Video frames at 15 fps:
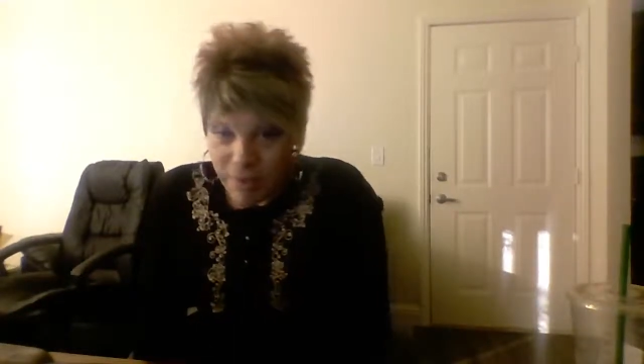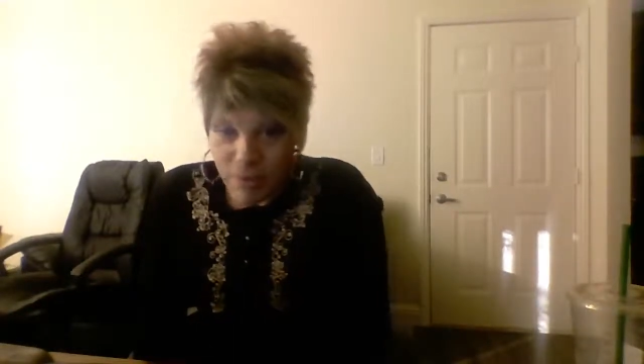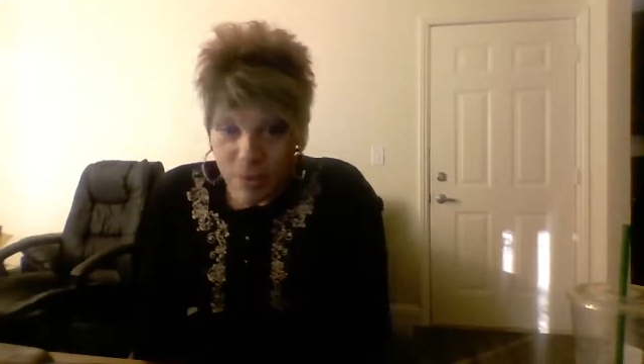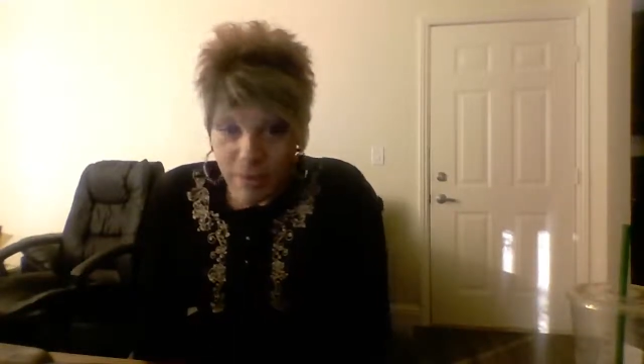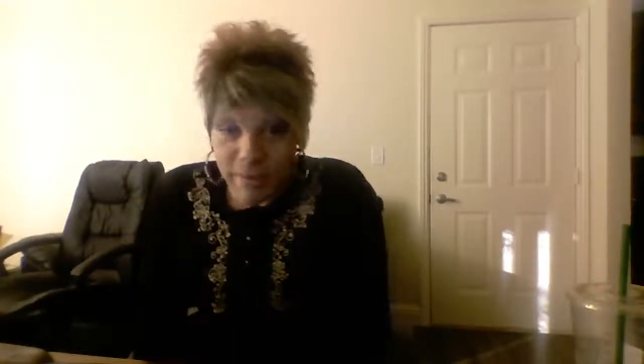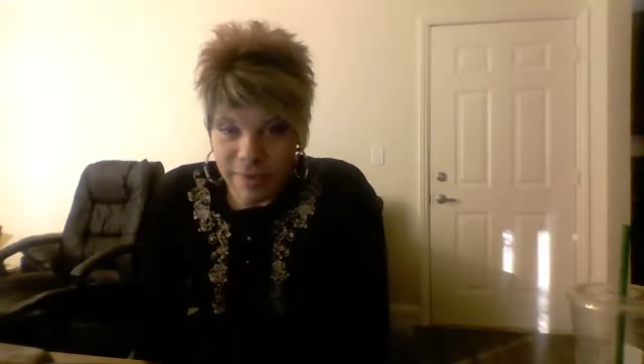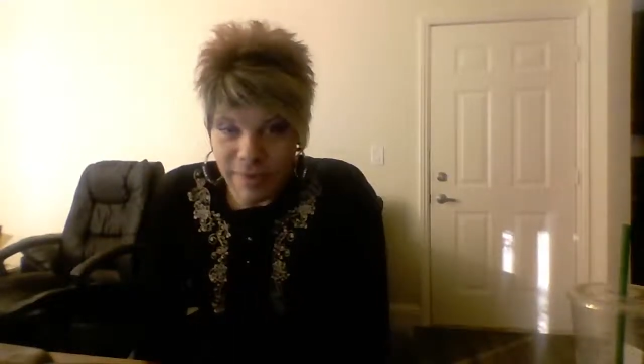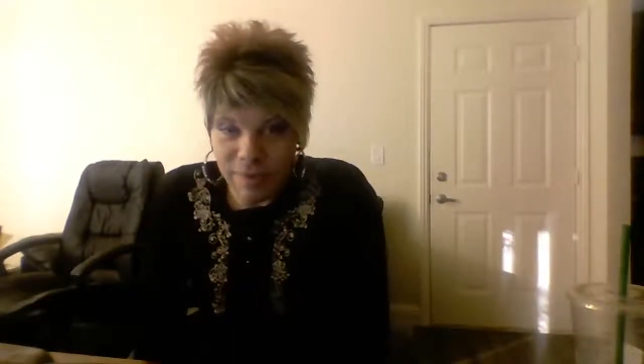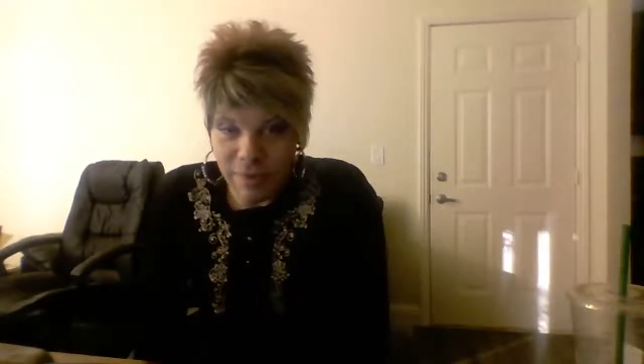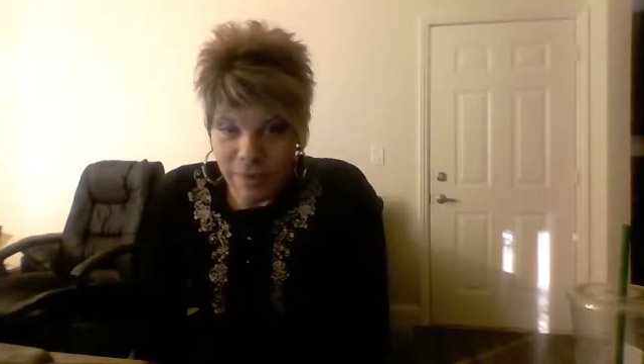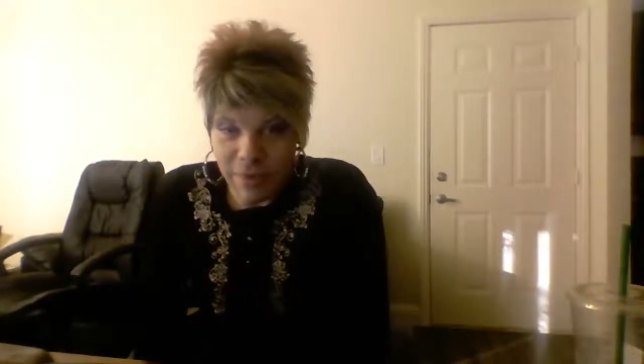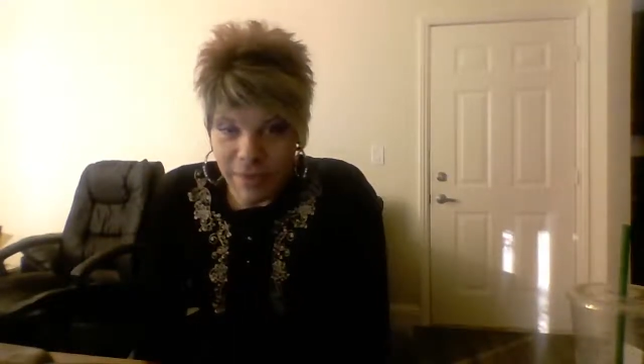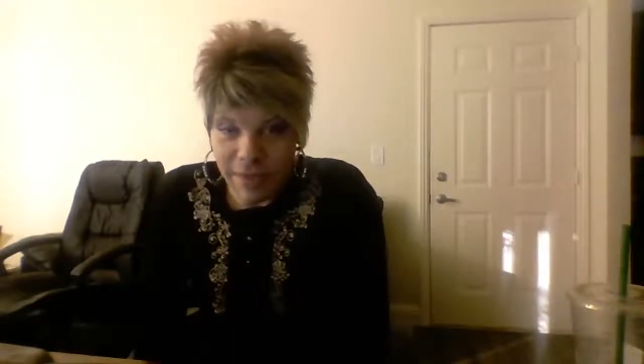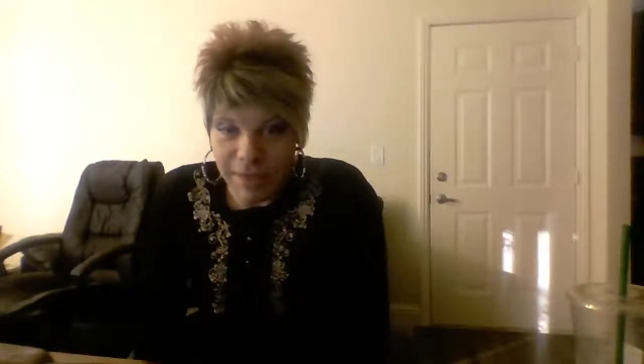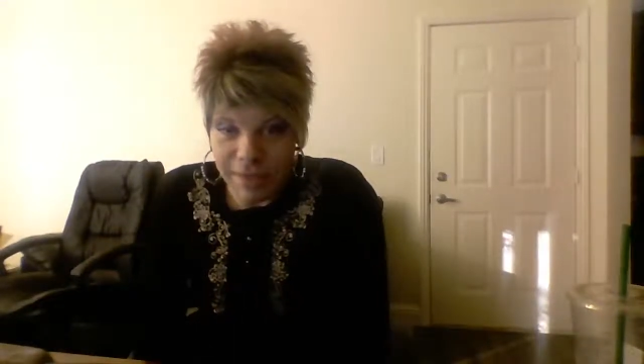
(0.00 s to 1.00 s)
do resemble
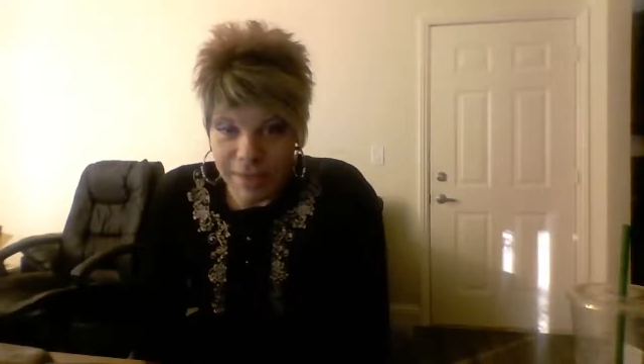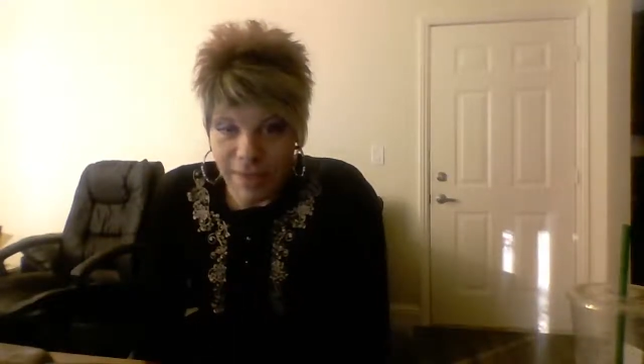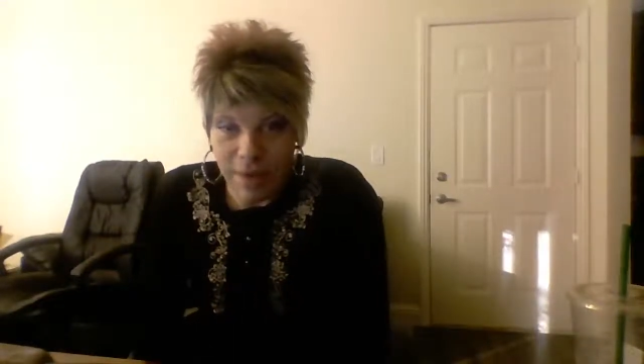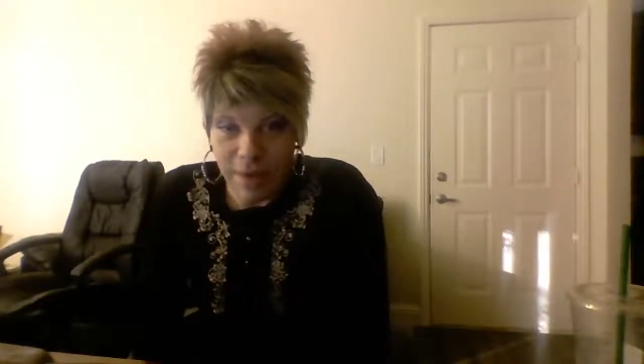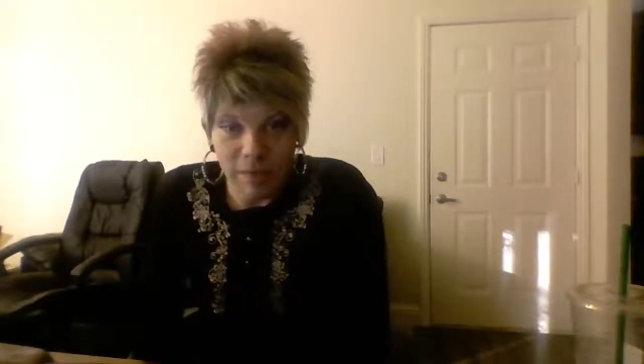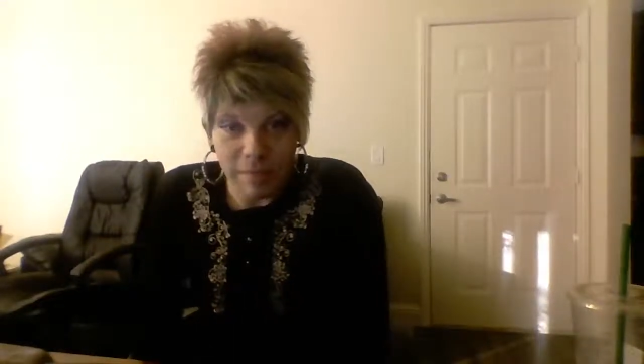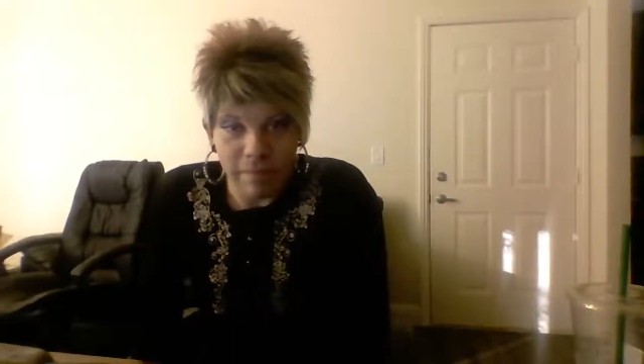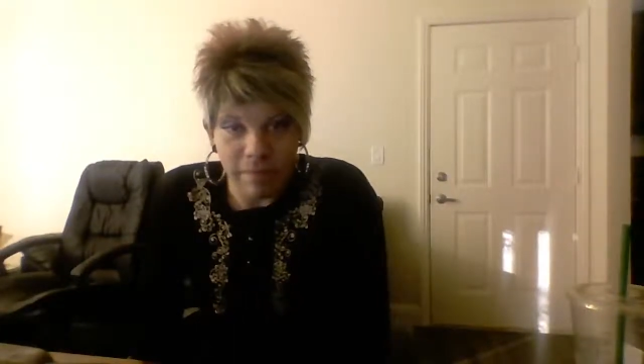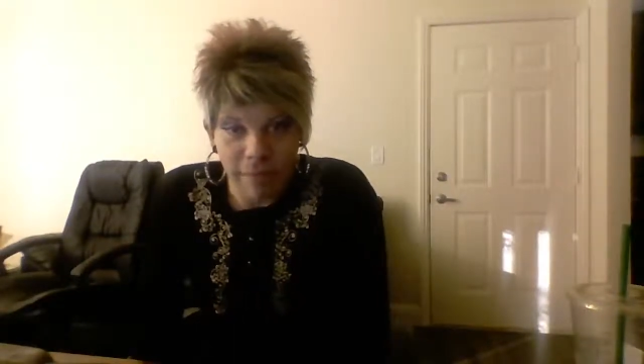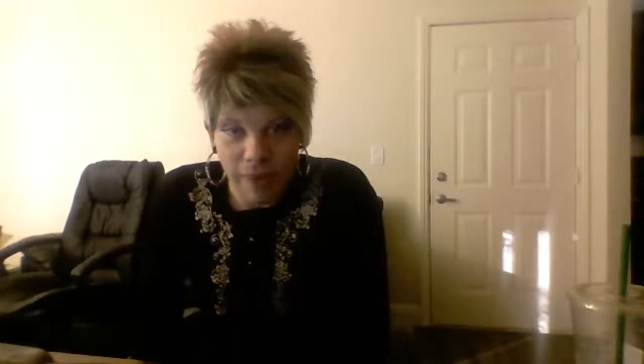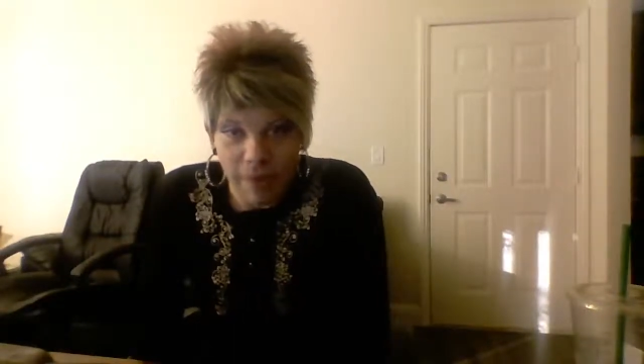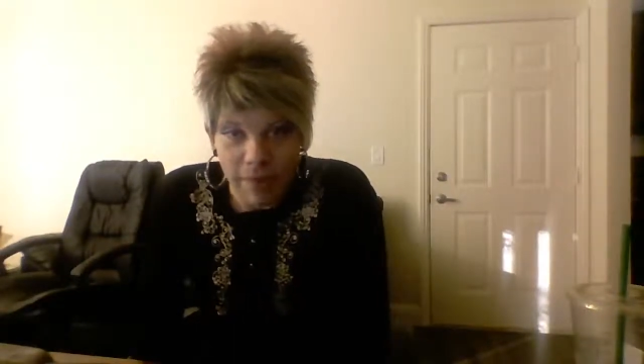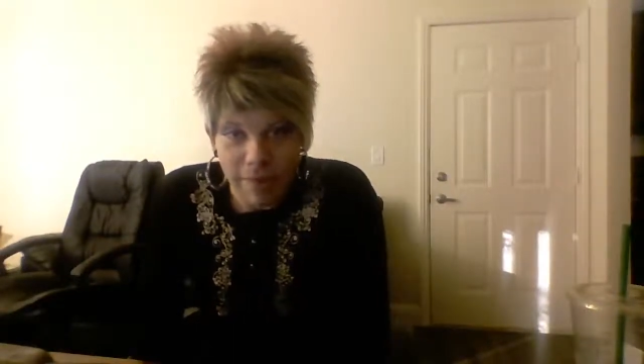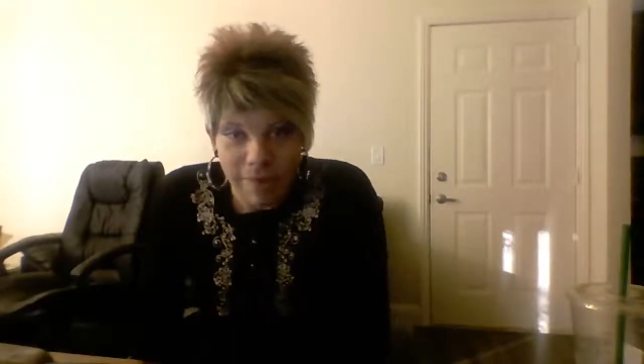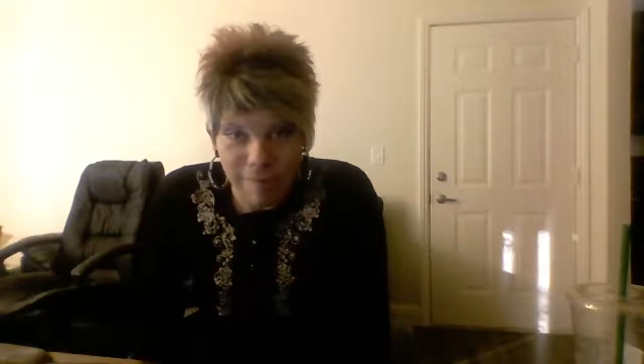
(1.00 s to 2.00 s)
things that are
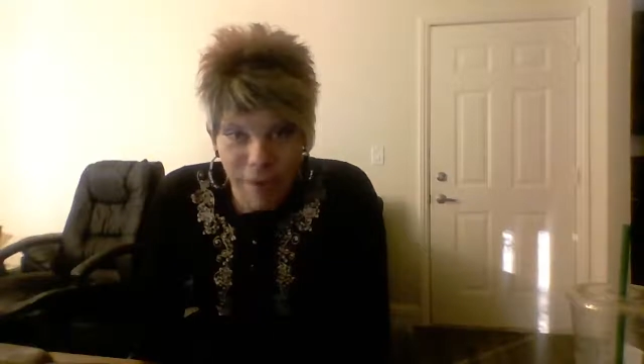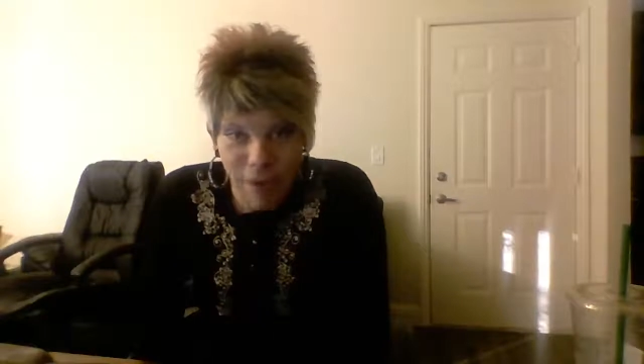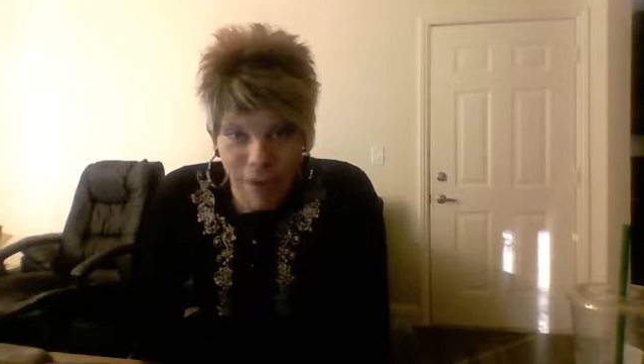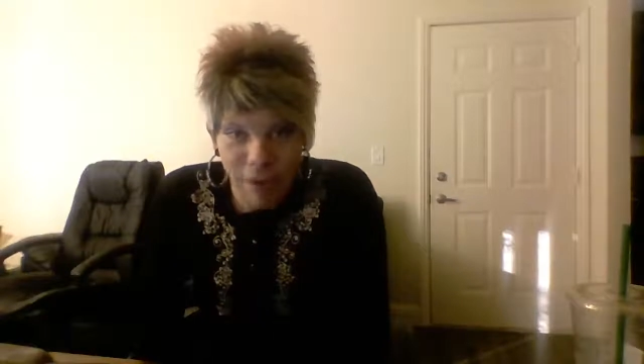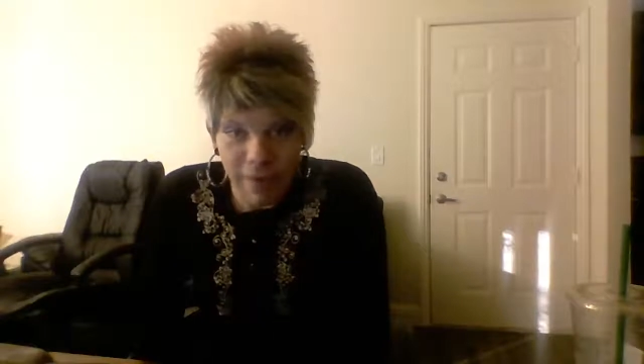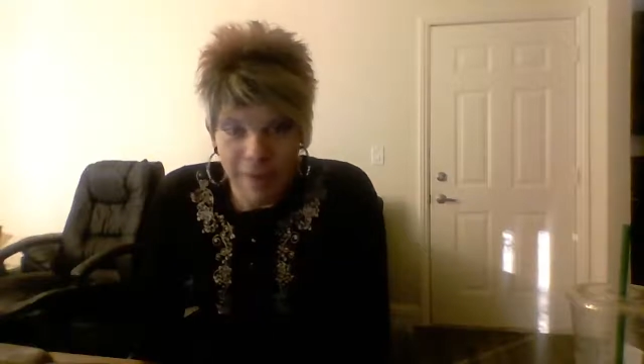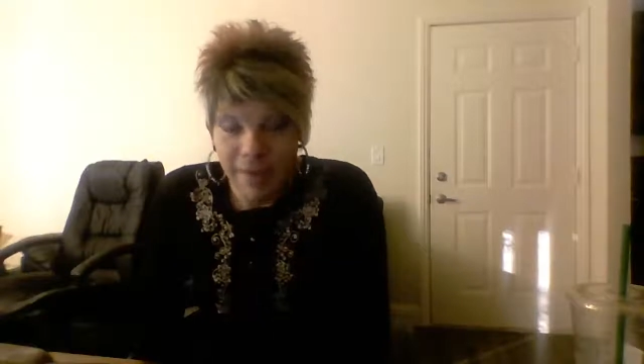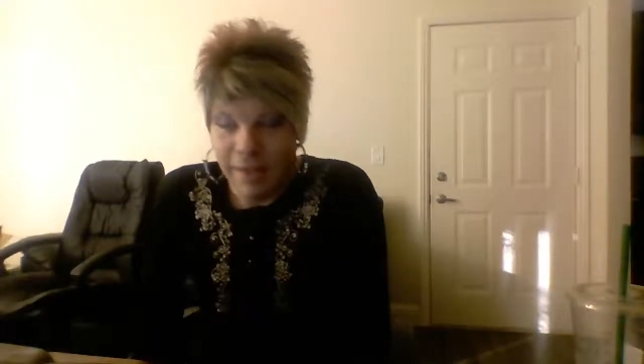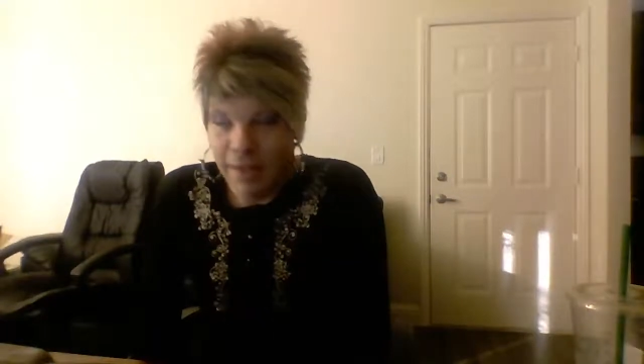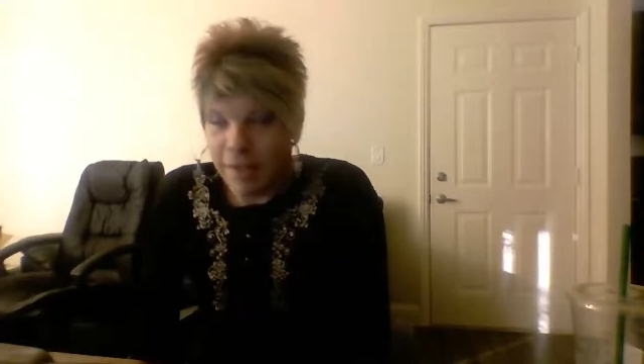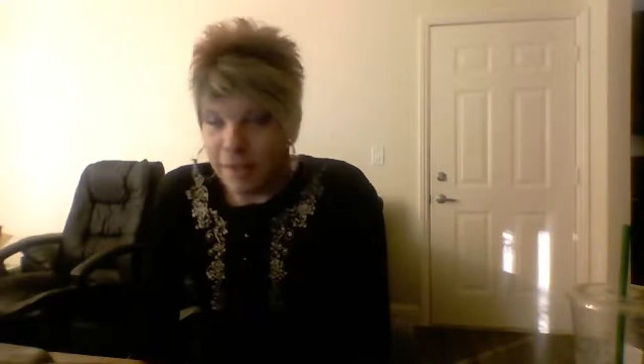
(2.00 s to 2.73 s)
very small.